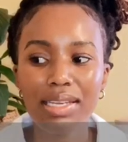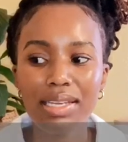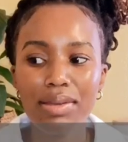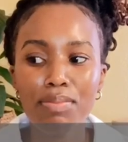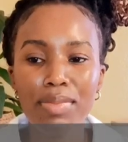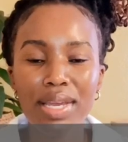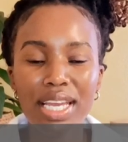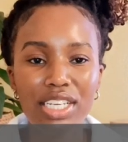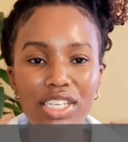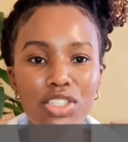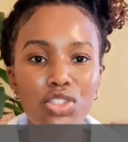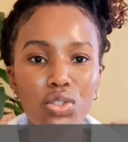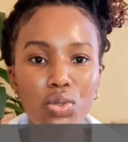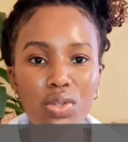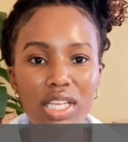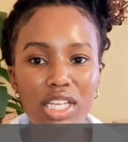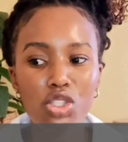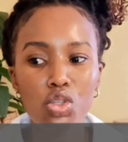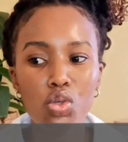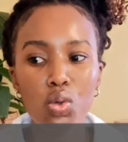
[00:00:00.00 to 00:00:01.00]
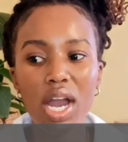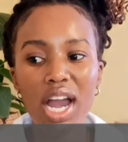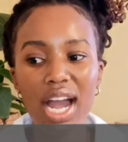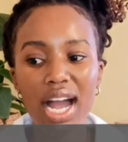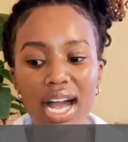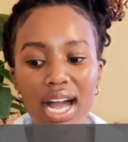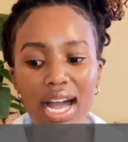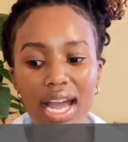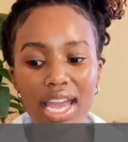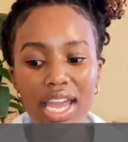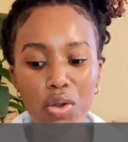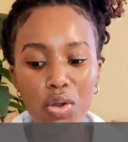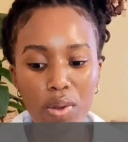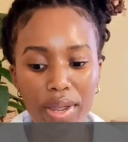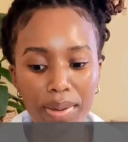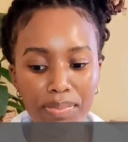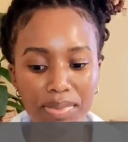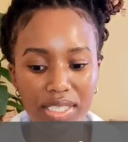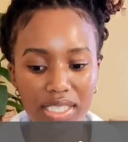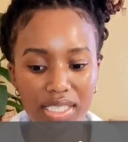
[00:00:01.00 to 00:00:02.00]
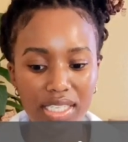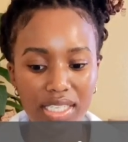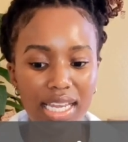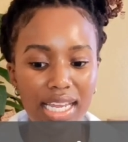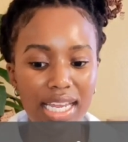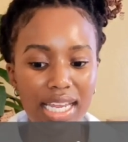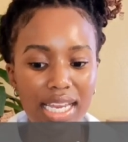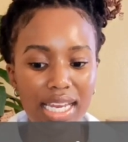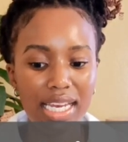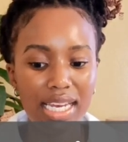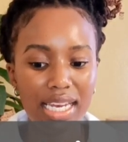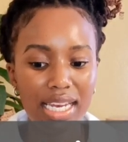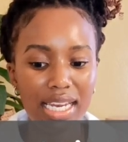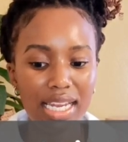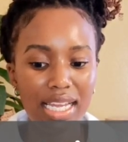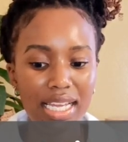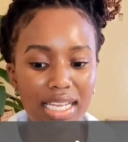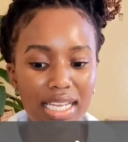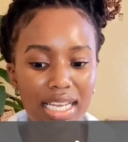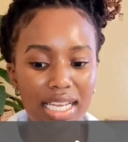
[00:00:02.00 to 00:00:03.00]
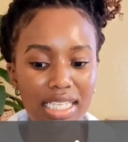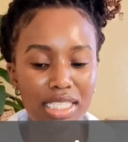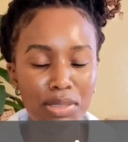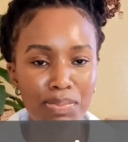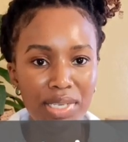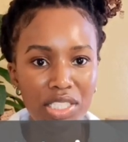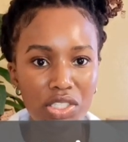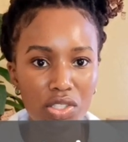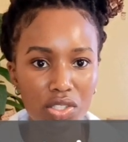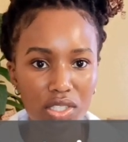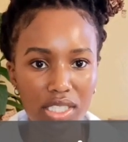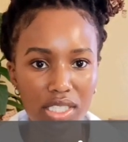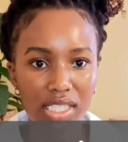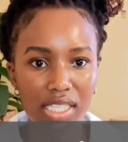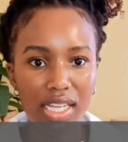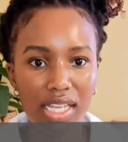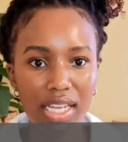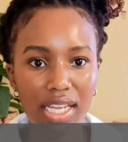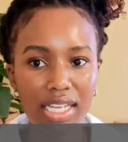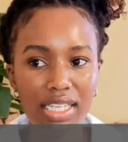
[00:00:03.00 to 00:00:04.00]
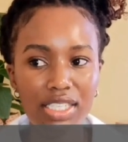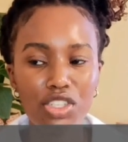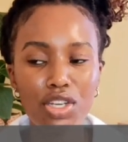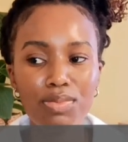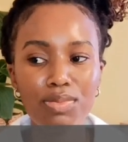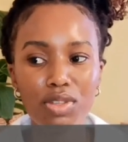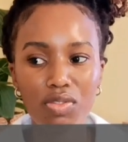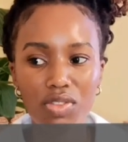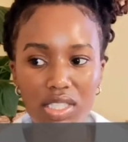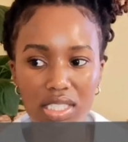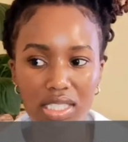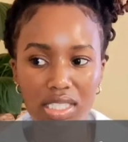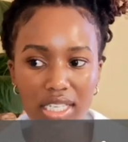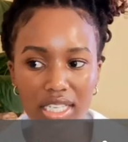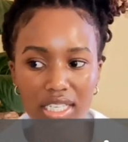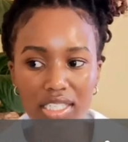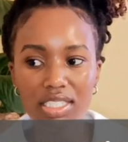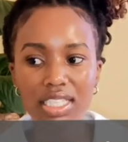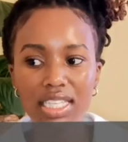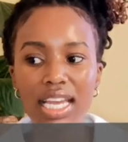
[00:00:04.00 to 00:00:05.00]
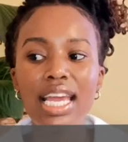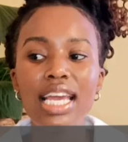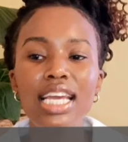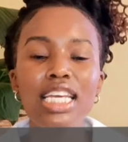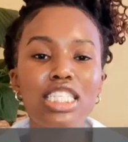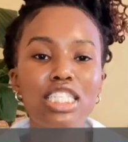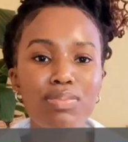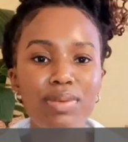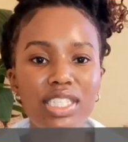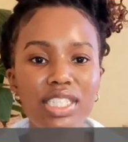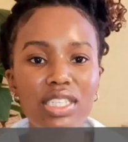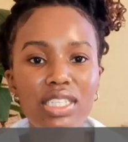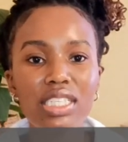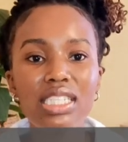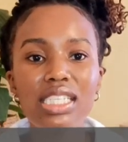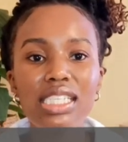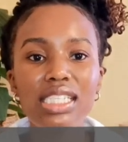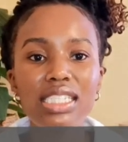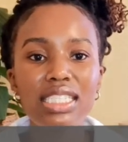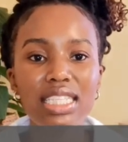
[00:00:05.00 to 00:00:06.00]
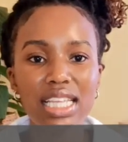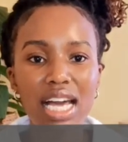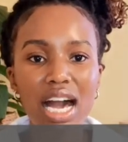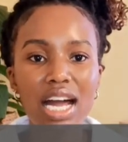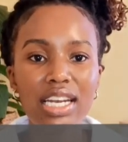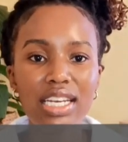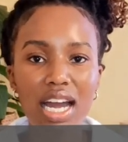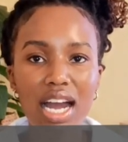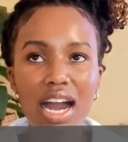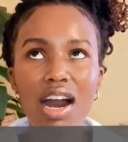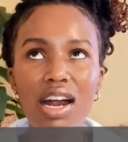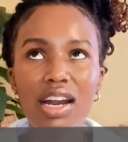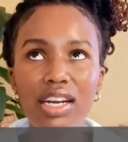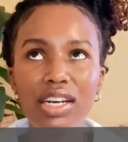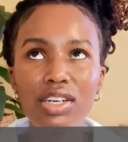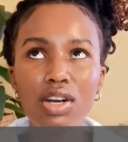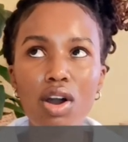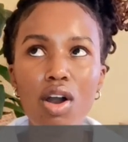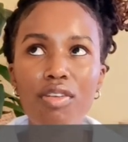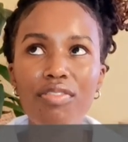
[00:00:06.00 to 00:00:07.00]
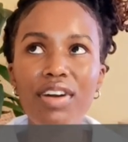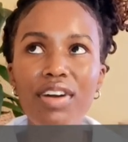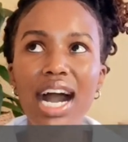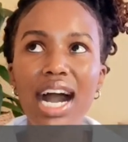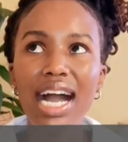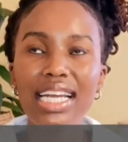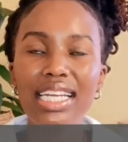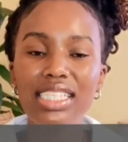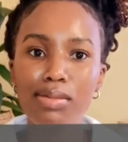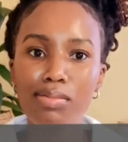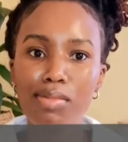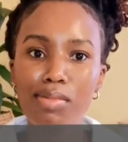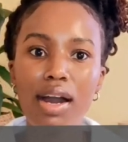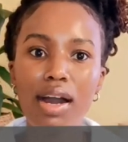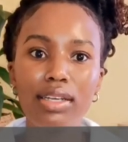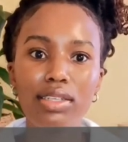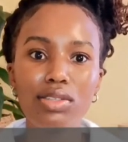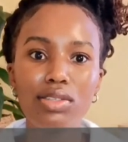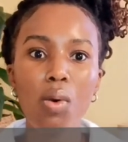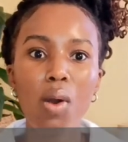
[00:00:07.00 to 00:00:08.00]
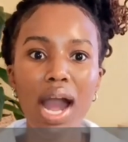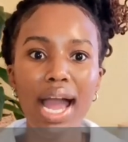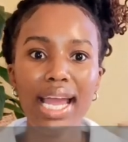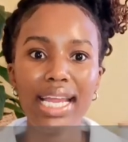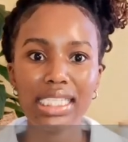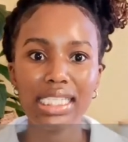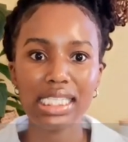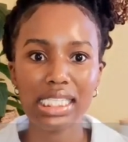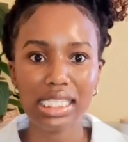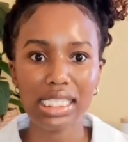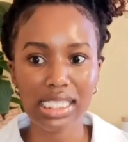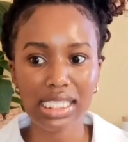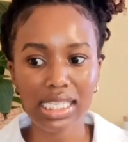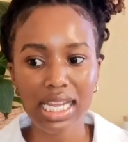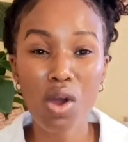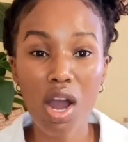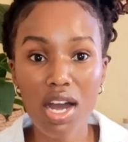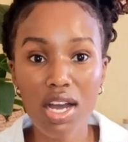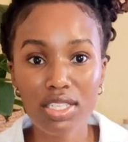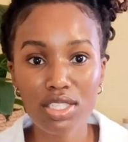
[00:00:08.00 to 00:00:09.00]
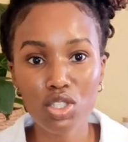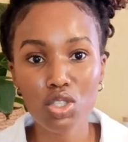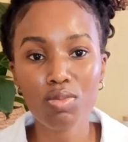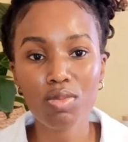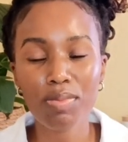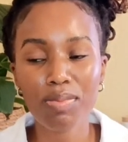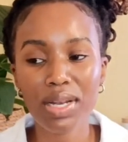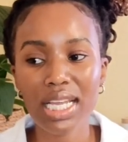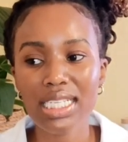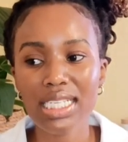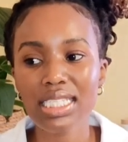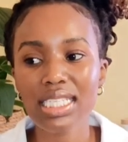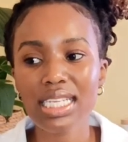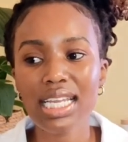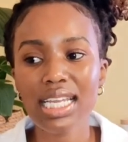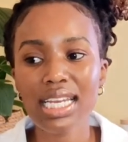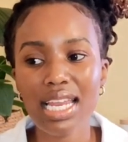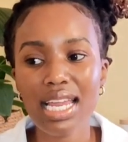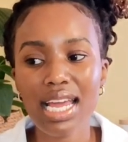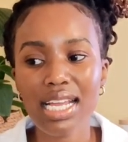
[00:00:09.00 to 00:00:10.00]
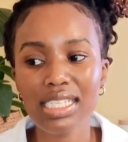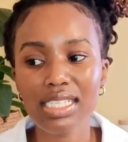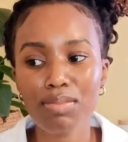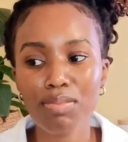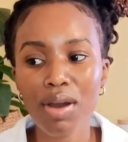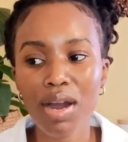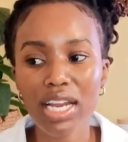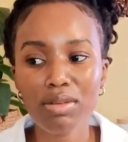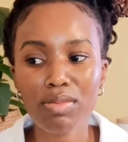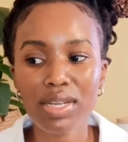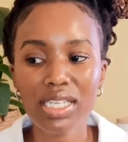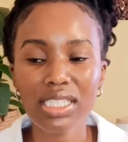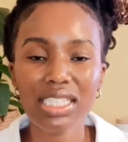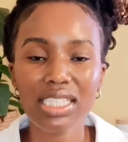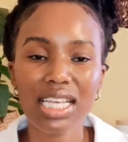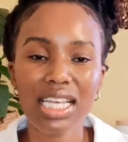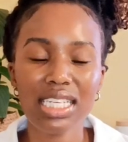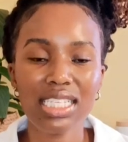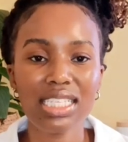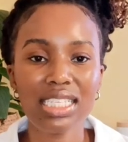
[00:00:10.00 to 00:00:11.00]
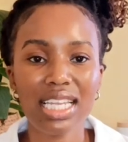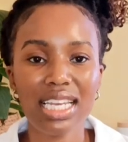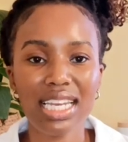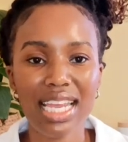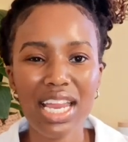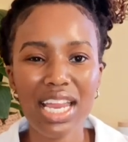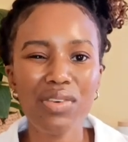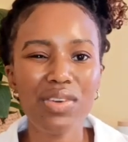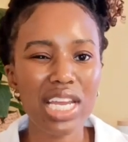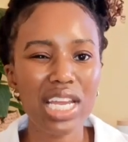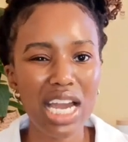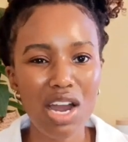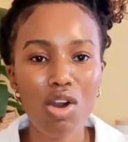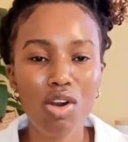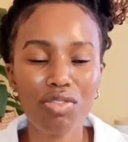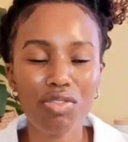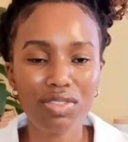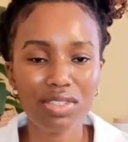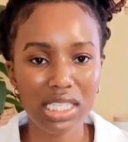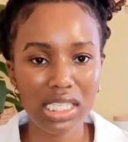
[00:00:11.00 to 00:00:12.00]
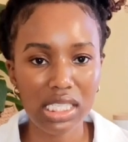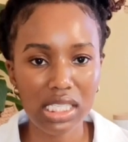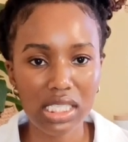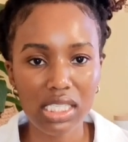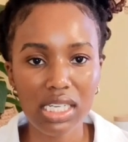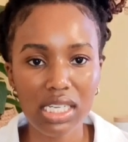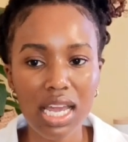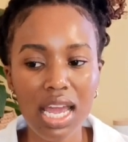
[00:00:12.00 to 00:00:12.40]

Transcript: Making sure that you are equipped in a specialty in terms of the skills, specialties that are of high demand or high need. For us to be placed in a department that is an area of need.